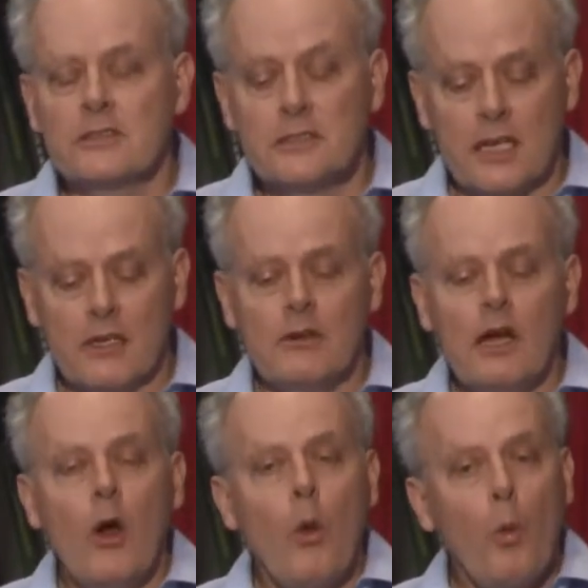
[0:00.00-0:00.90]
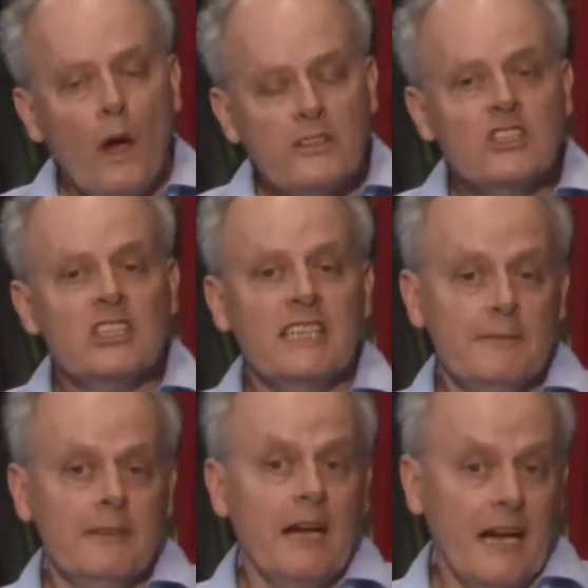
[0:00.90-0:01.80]
So once,
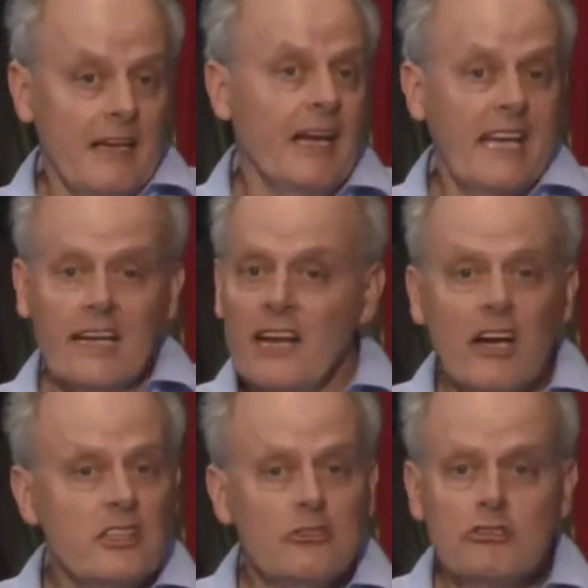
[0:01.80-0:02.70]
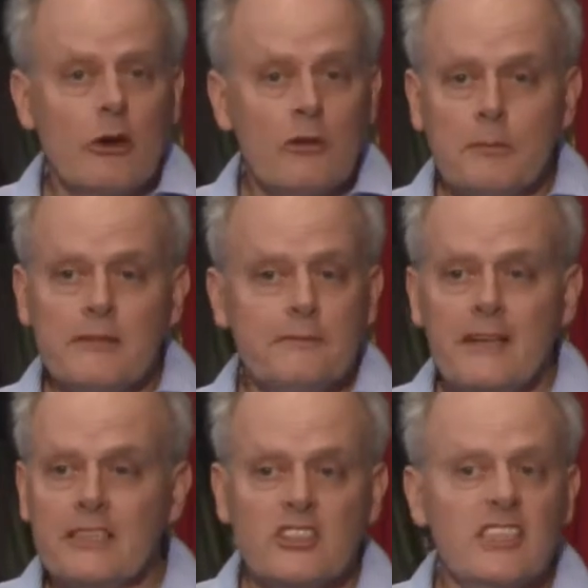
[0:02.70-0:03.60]
if I get an uncontrollable
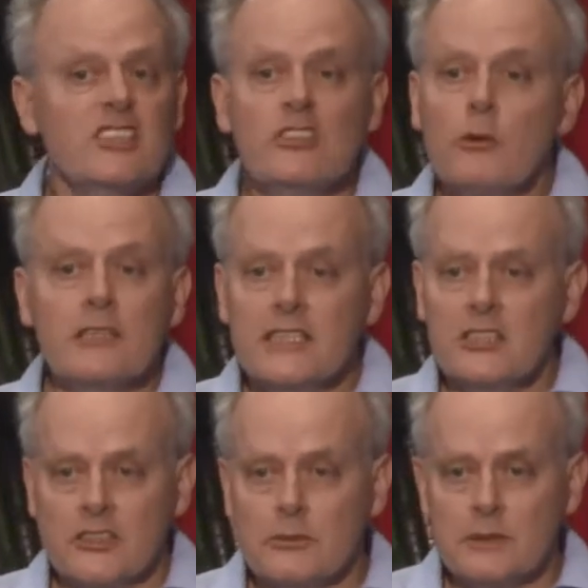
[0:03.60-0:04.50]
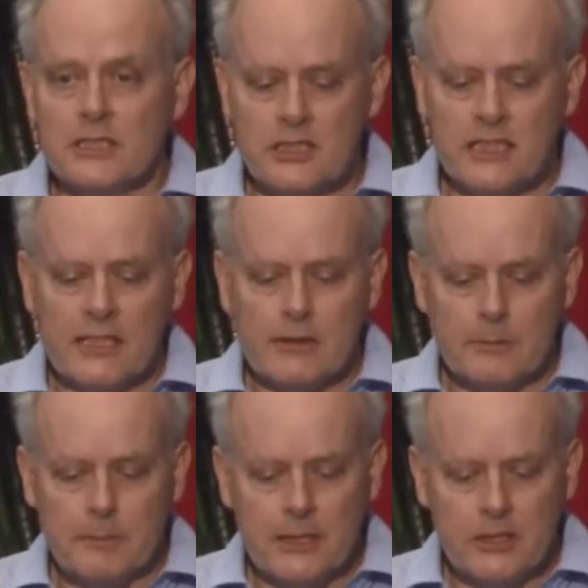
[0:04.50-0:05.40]
infection, it's not an issue. We just kill
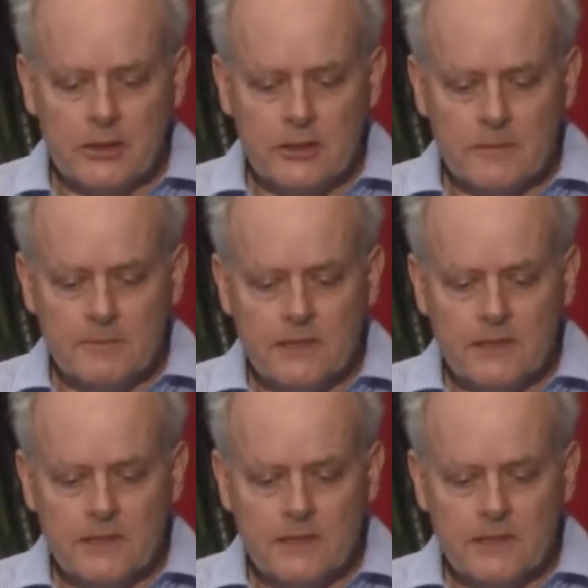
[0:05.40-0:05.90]
the patient.